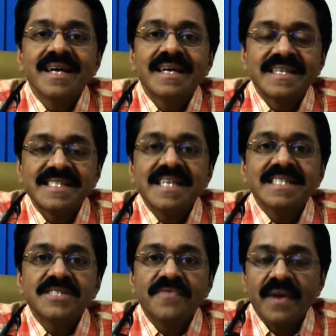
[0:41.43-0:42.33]

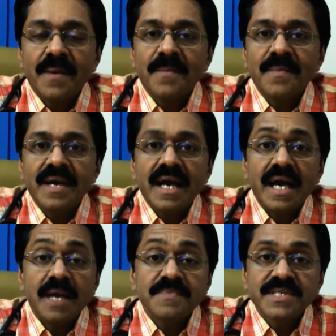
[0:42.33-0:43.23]
results from
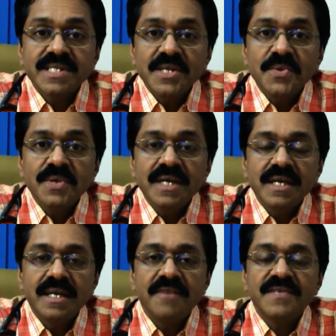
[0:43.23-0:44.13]
absolute
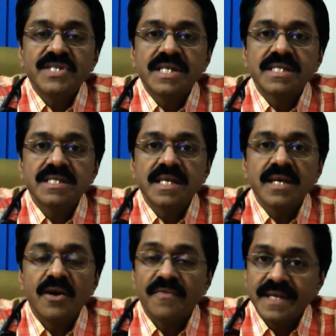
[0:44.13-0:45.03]

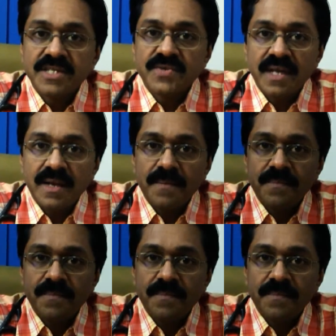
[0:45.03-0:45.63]
deficiency of insulin.